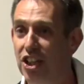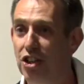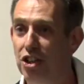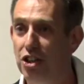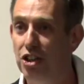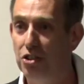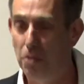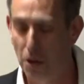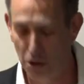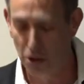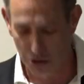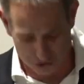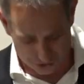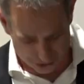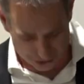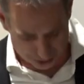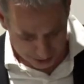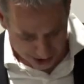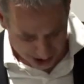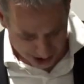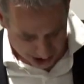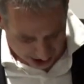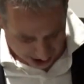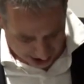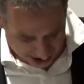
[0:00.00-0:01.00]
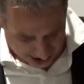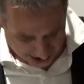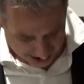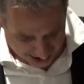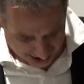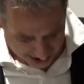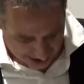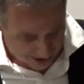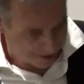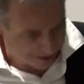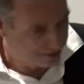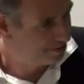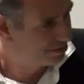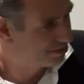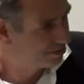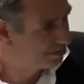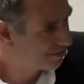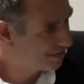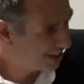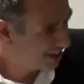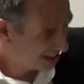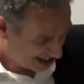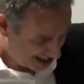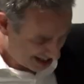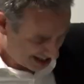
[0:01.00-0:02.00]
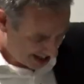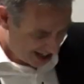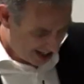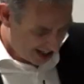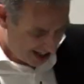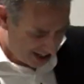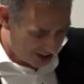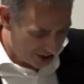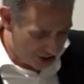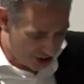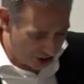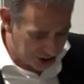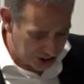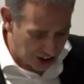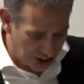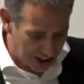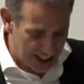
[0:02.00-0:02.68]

a quote from the article. Dr.